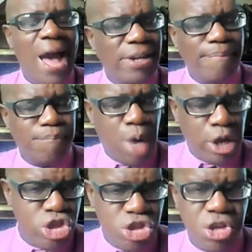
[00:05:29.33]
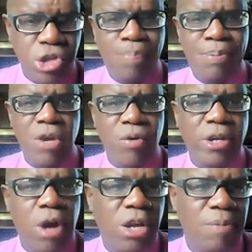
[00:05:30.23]
had a much superior
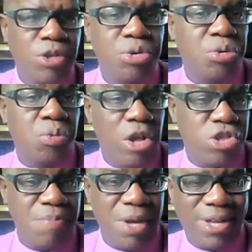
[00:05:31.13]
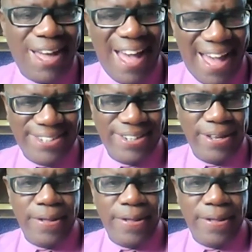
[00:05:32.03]
economy to what Jamaica had